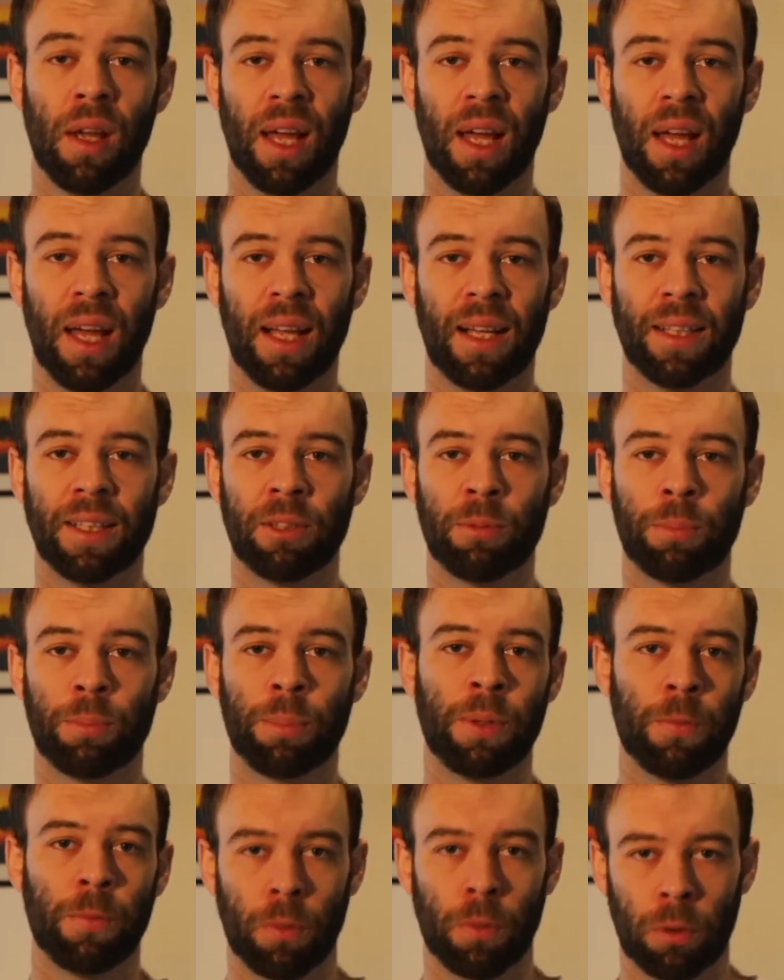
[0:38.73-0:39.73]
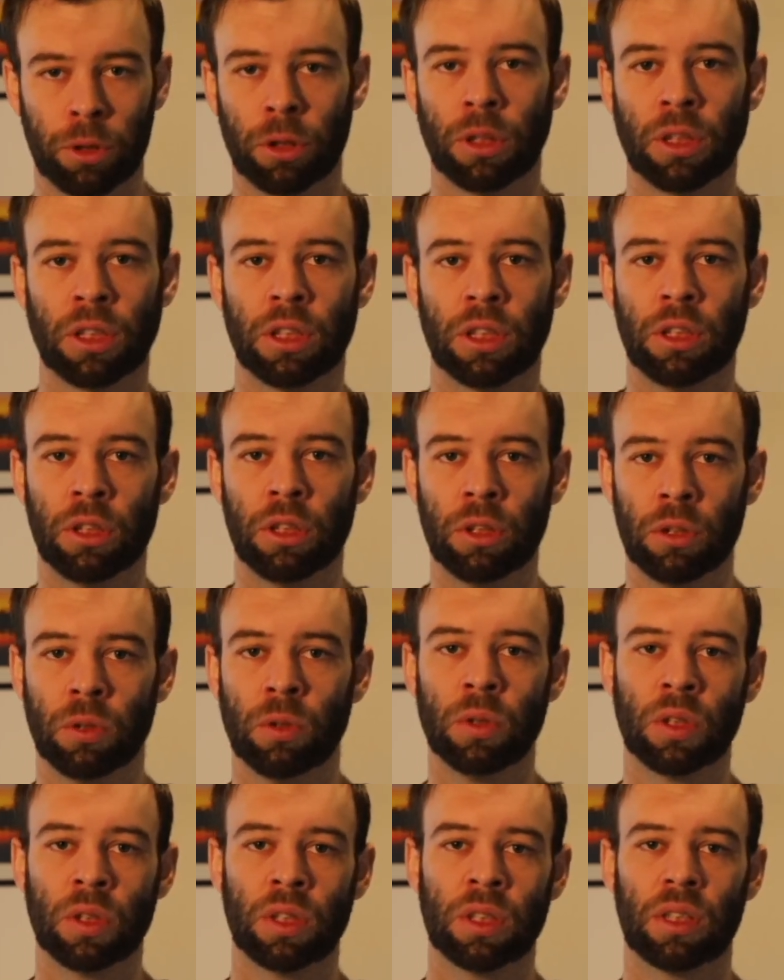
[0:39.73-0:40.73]
And before choosing to
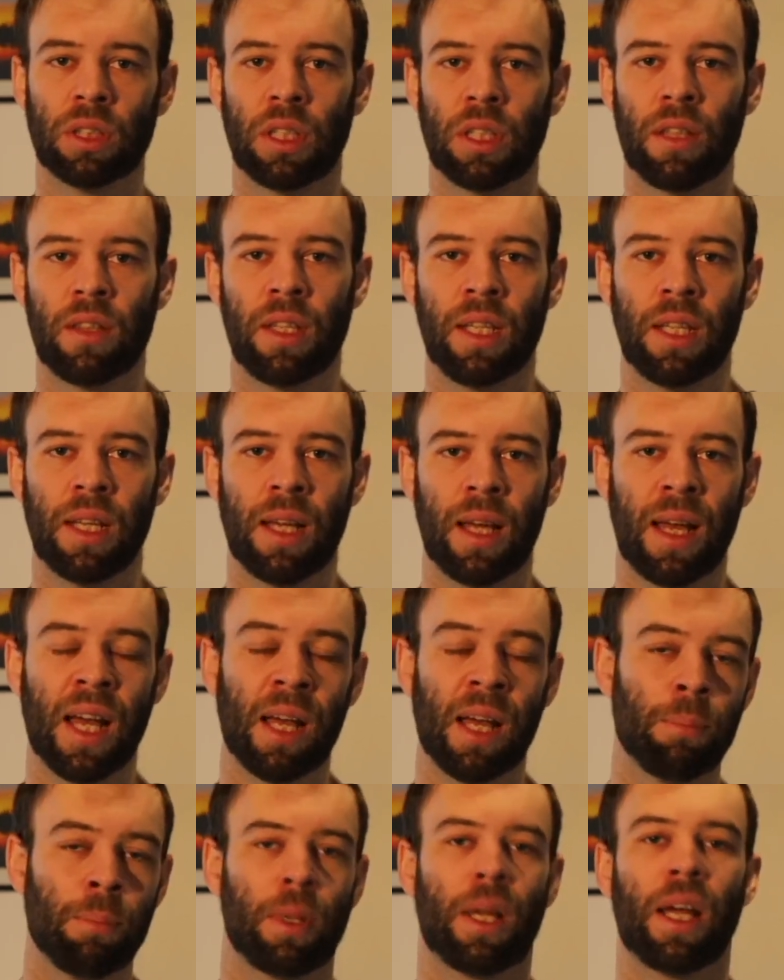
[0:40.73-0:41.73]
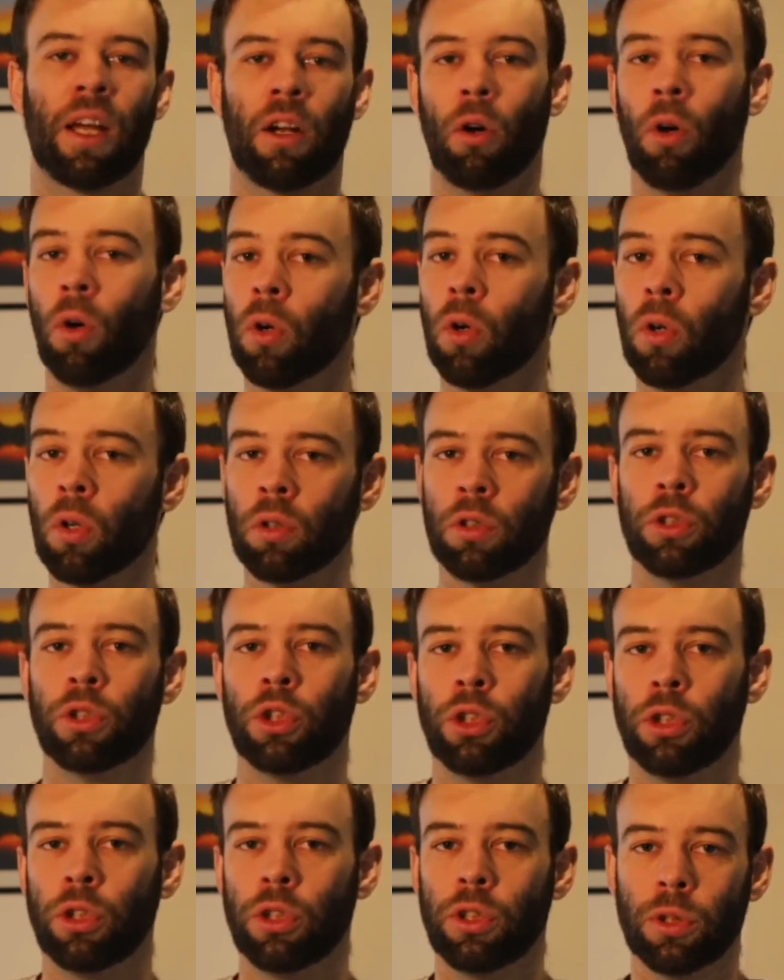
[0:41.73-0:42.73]
use the app at all, you
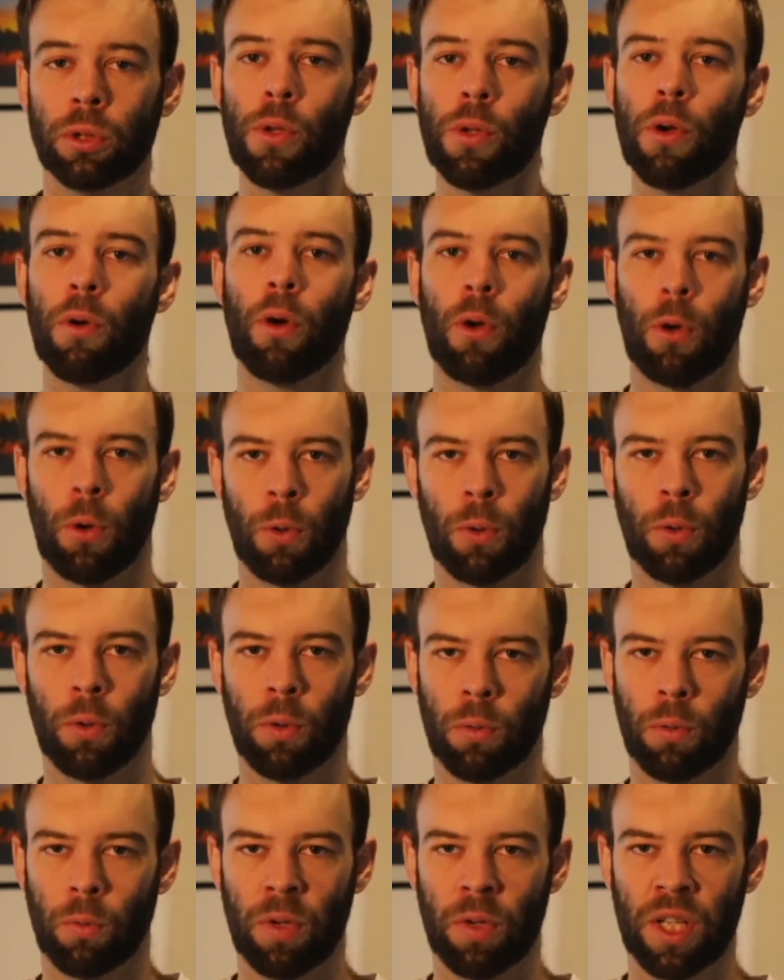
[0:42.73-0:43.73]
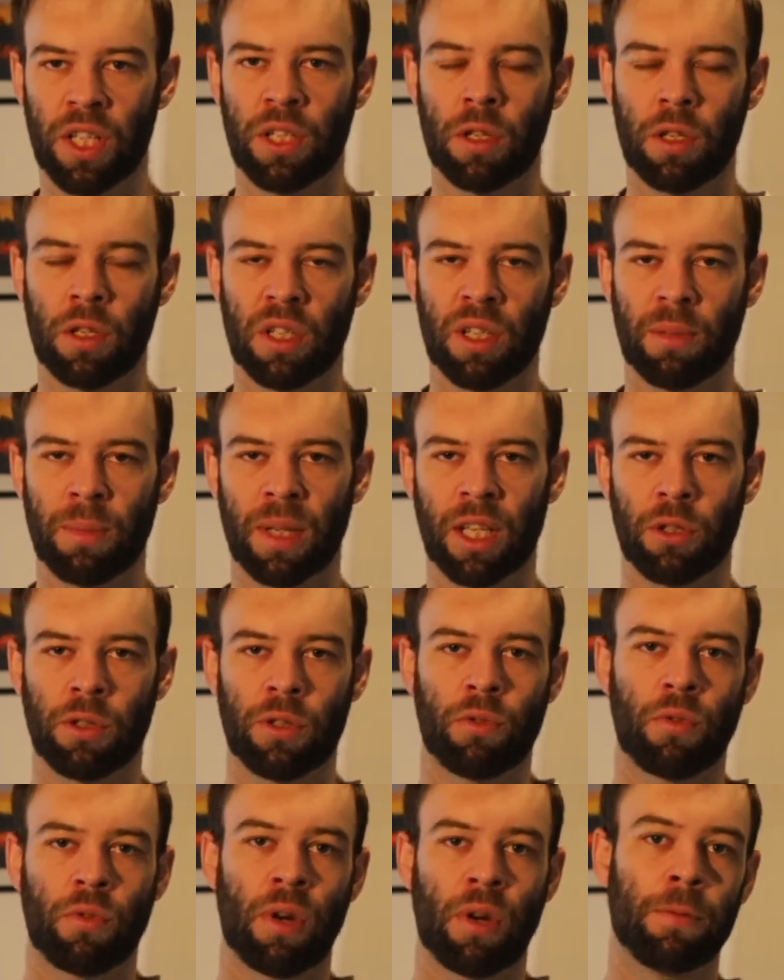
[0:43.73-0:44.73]
should do your own research and make sure
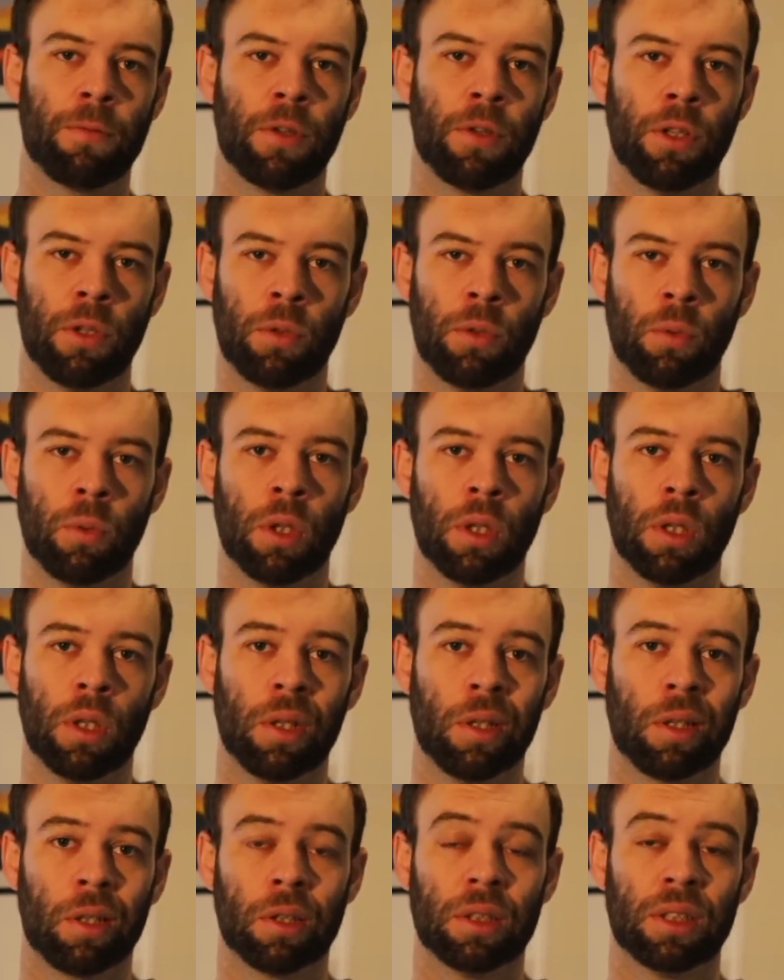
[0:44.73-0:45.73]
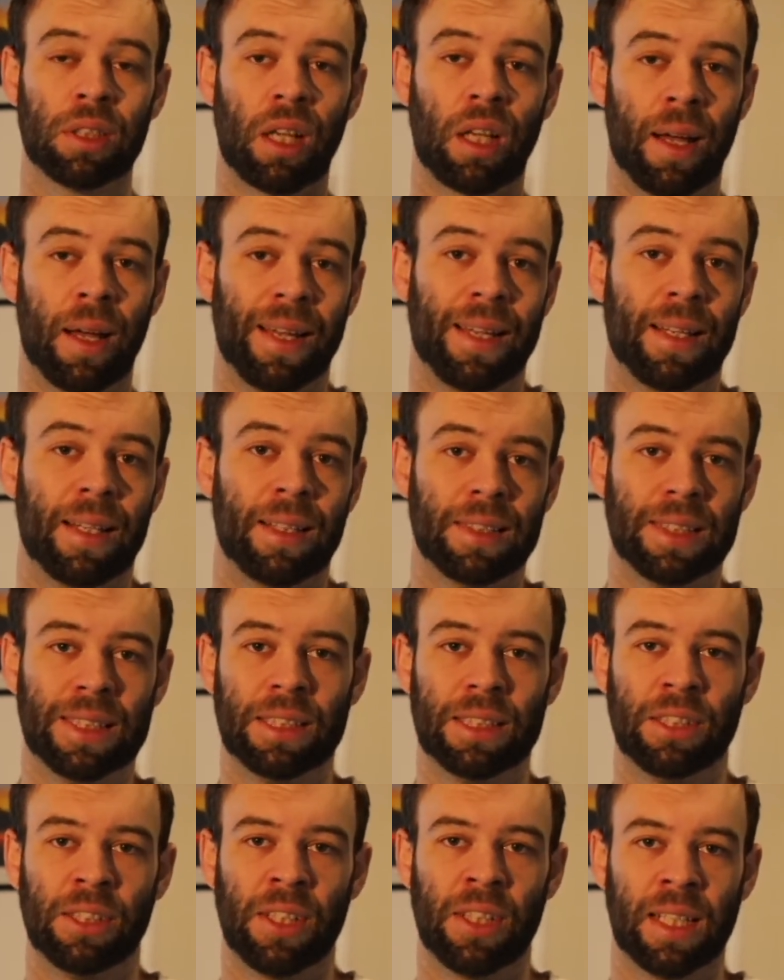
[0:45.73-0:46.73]
it's right for you, because I can't tell
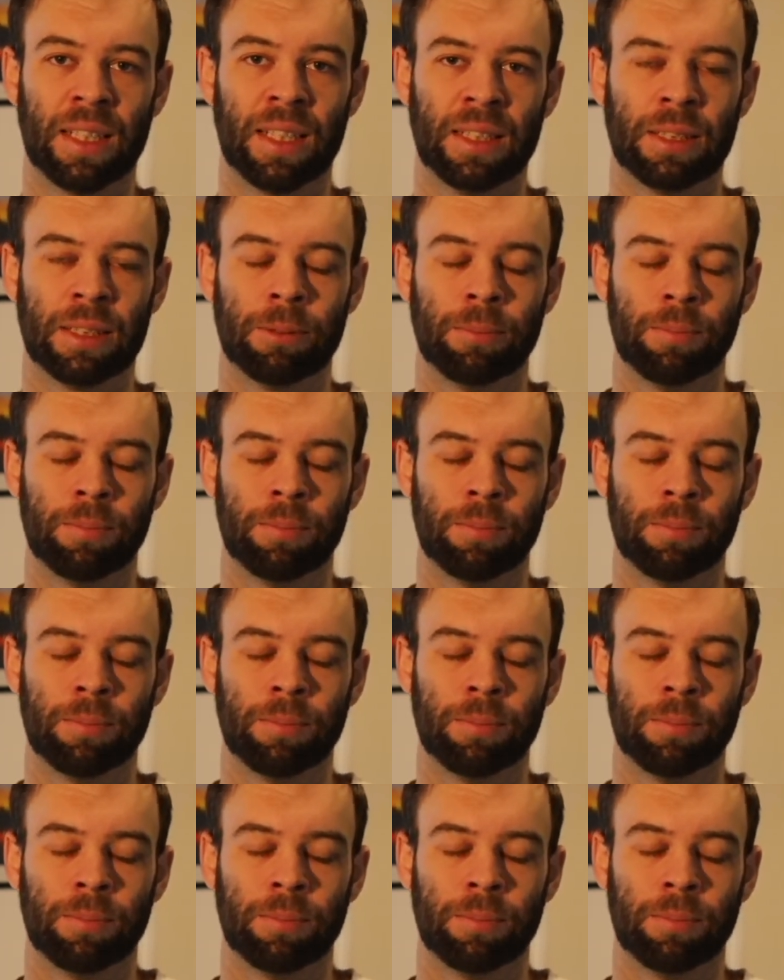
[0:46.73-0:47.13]
you that.